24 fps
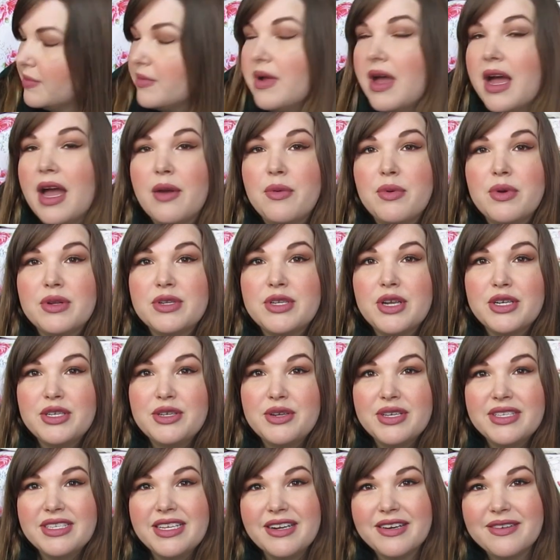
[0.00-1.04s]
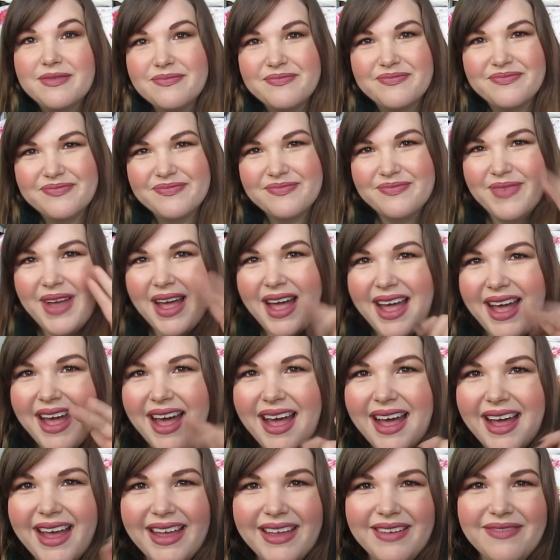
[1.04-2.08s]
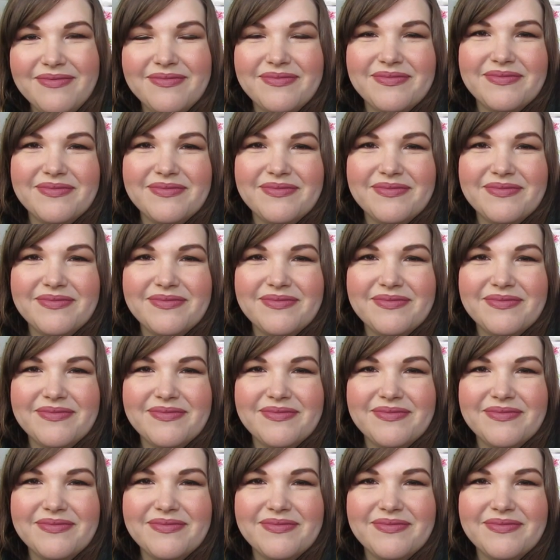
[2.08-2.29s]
I will talk to you guys later. Bye.